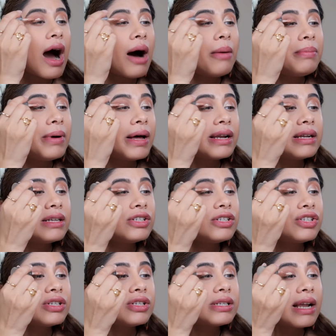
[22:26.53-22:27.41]
Our
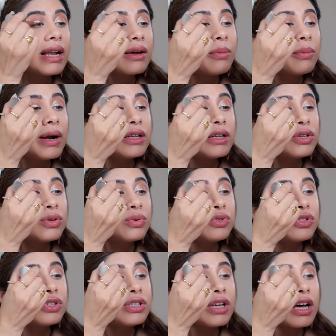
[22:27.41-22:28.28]
parents just like went
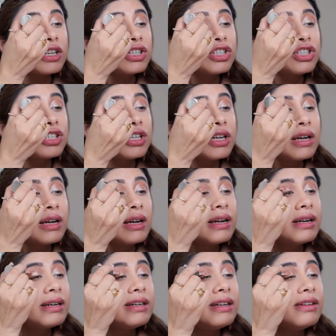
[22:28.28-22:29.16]
through such
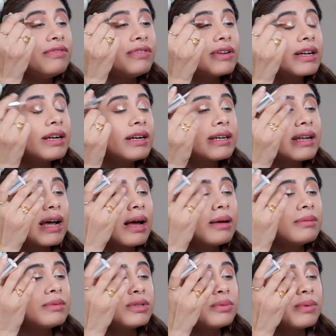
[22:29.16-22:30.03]
difficult
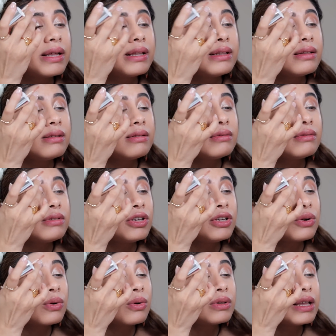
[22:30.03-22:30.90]
times when,
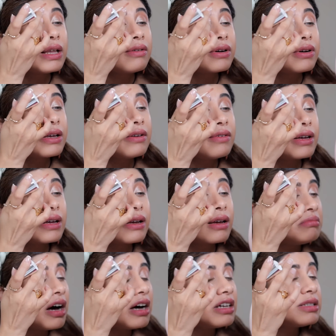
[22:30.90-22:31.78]
you know, they were giving
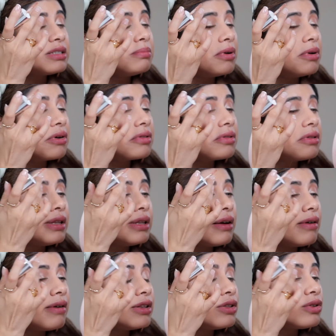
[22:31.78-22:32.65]
us both.
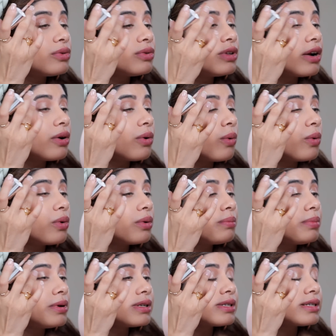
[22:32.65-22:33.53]
They went through their
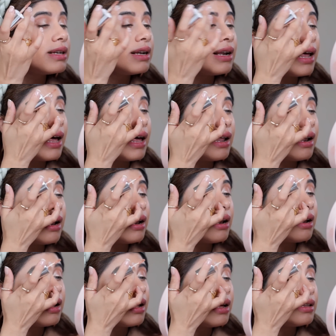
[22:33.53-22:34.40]
own personal
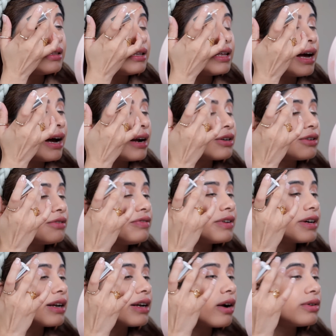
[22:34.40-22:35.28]
hell. They had to
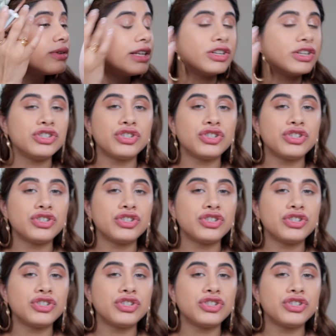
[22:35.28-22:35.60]
figure out their